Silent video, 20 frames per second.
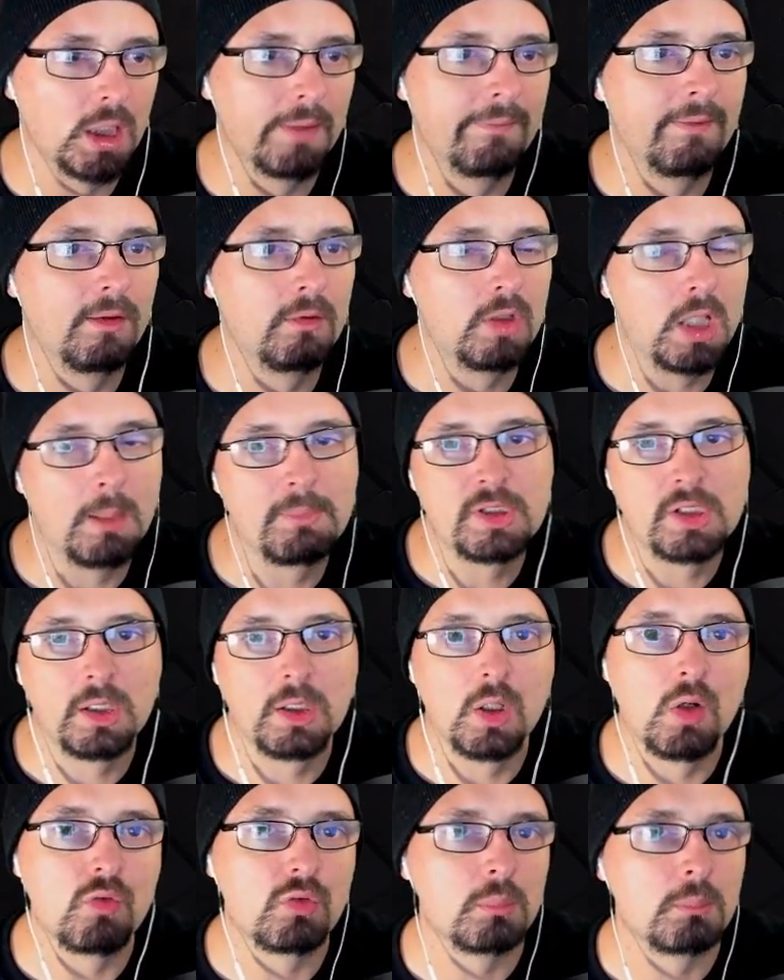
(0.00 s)
and then commentary
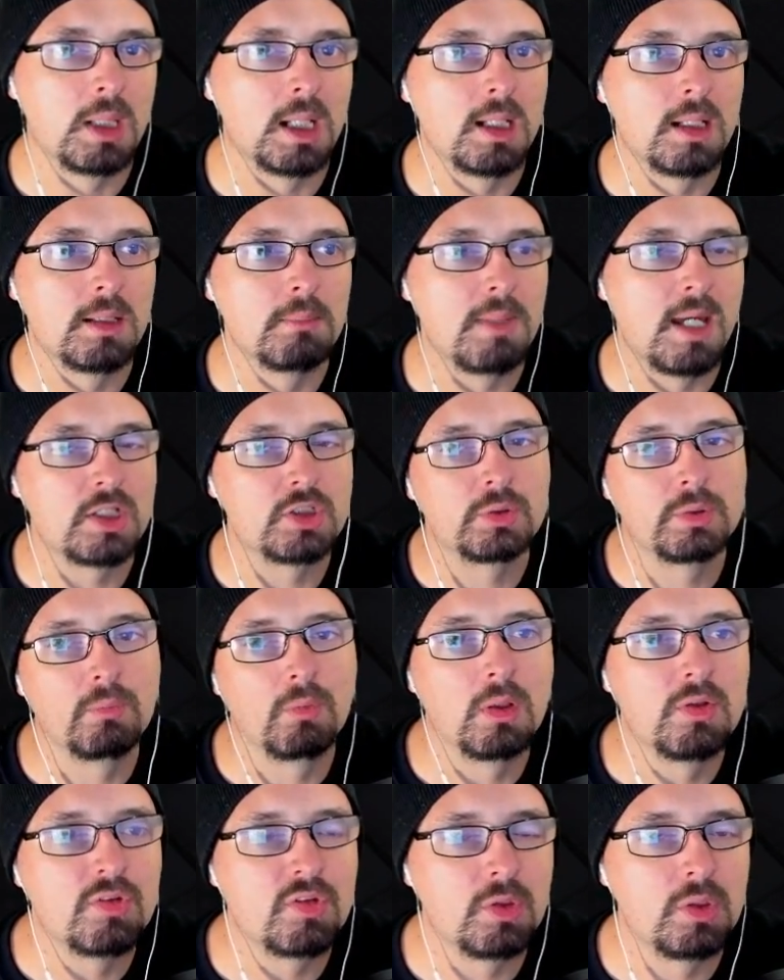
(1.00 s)
over my mastery
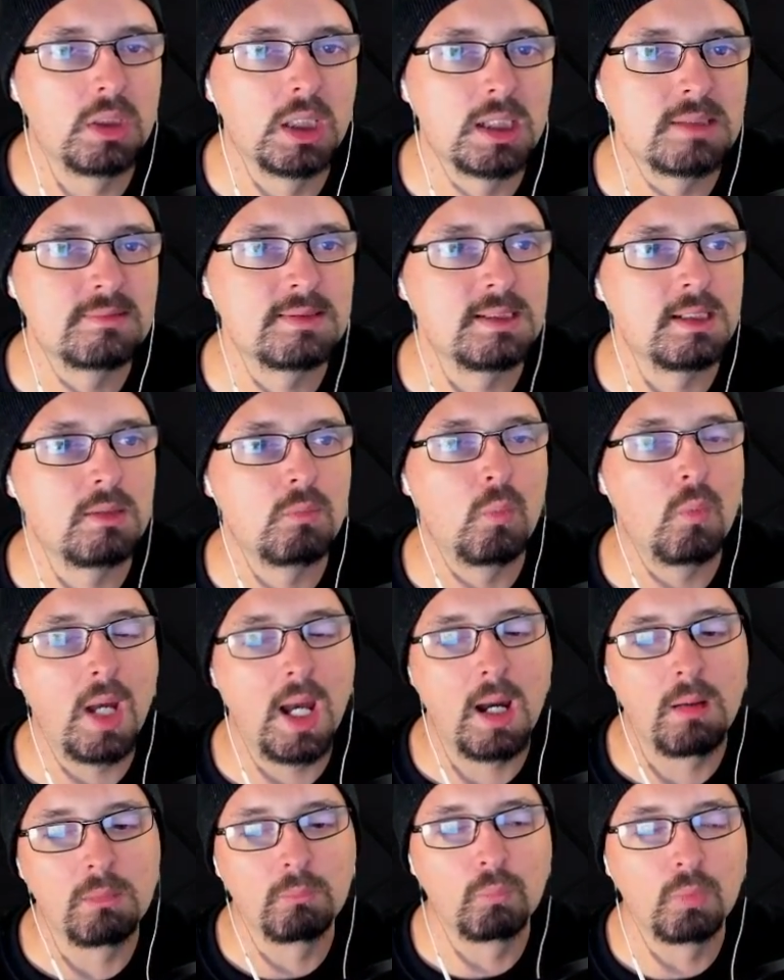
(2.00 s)
run so you can kind of see
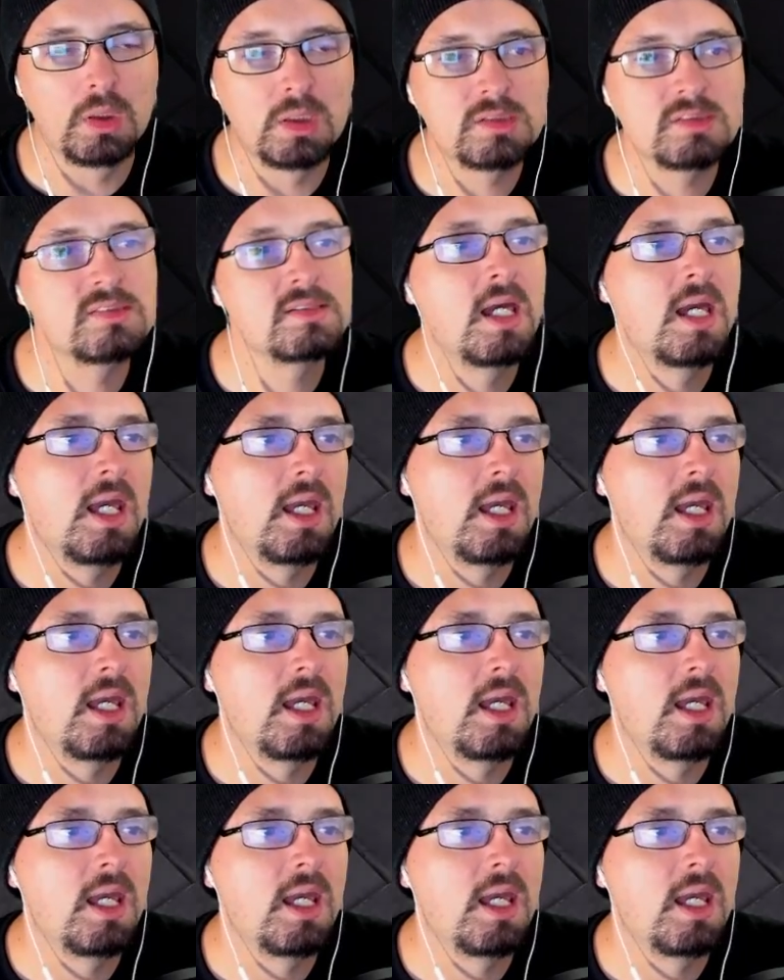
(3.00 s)
how it works.